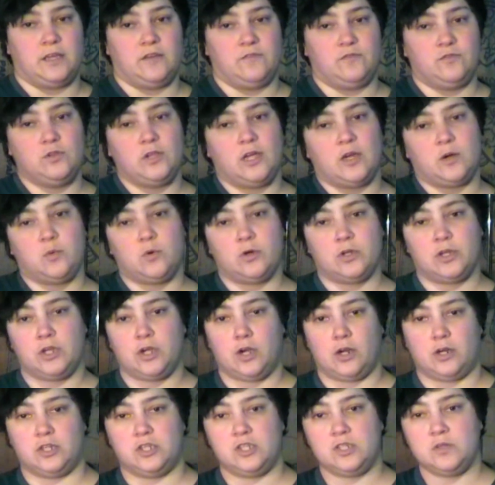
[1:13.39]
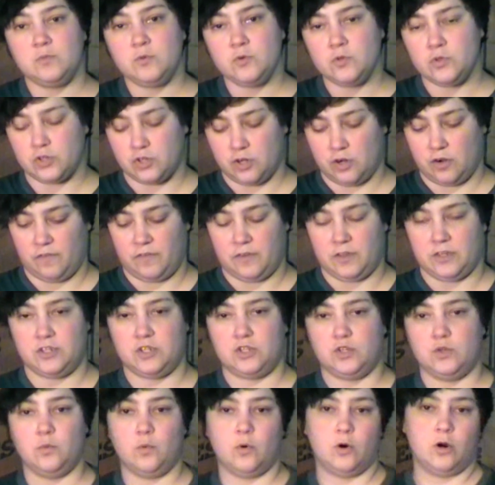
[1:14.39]
If you like working on a smooth surface,
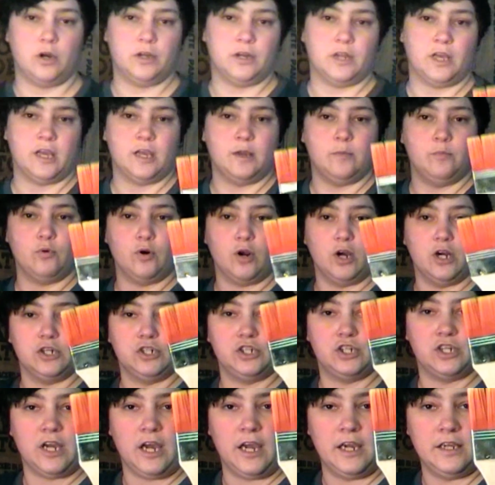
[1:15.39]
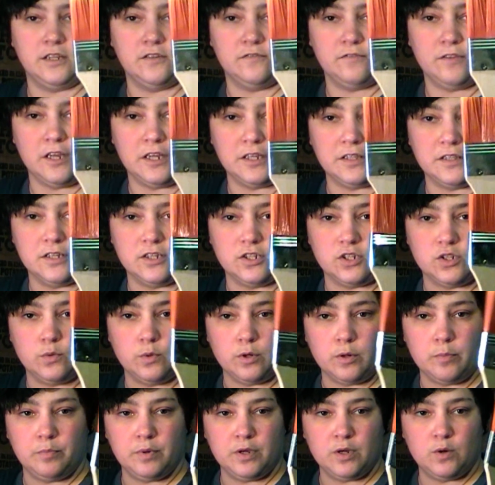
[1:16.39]
you want a brush kind of like this. You
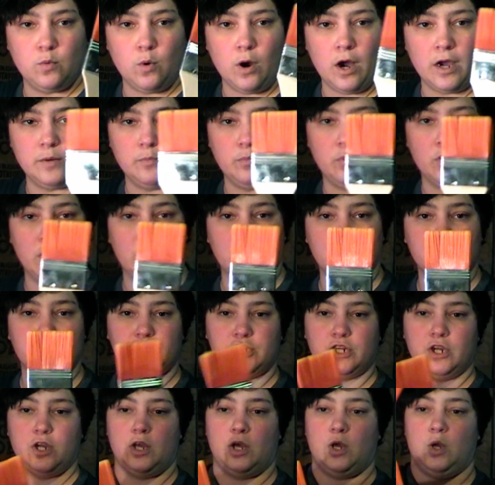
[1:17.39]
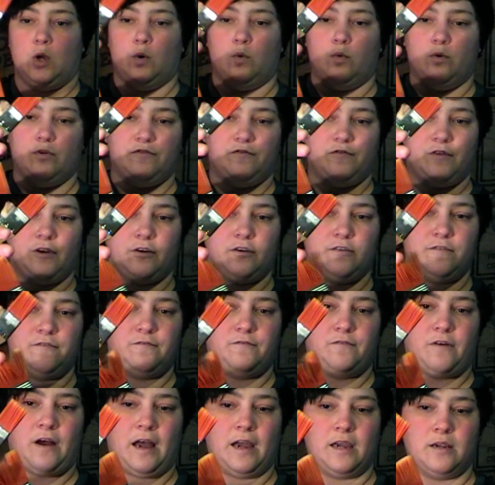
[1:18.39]
want a big wide brush with very
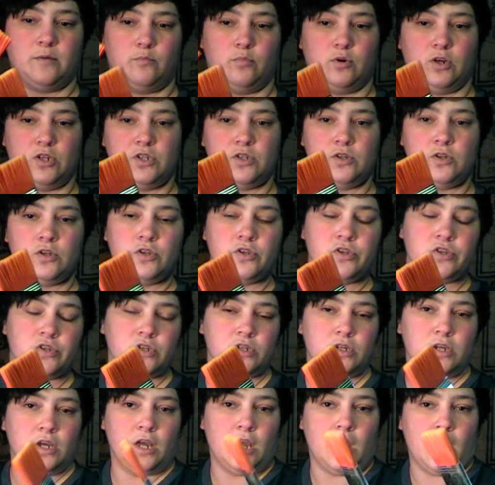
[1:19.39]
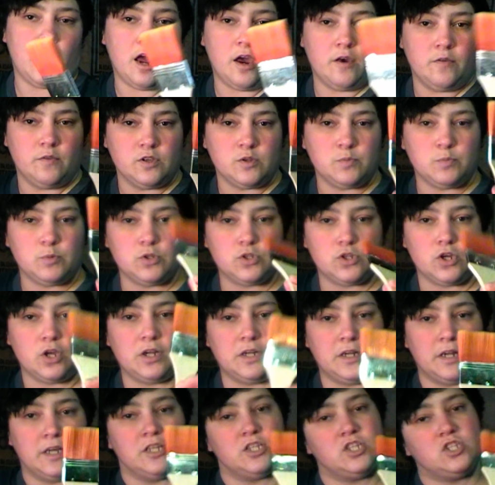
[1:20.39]
fine bristles, and this puts on
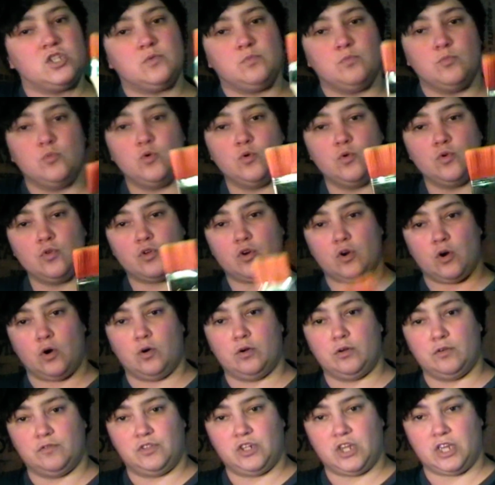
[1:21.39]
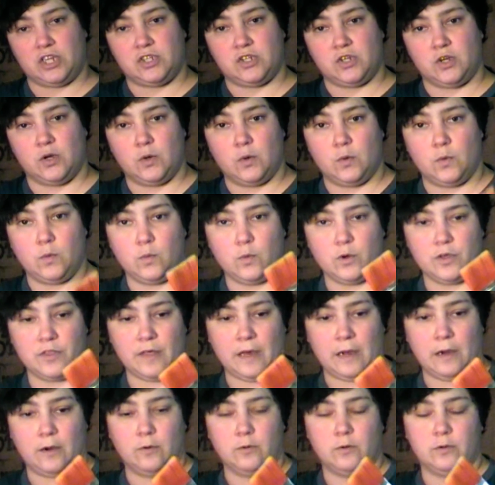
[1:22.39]
a nice smooth coat of gesso
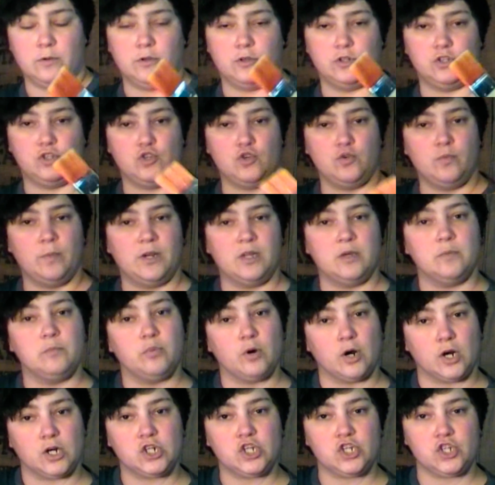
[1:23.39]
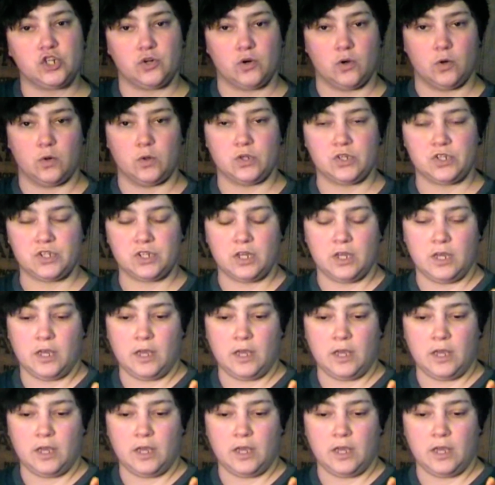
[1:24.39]
without too many brush strokes.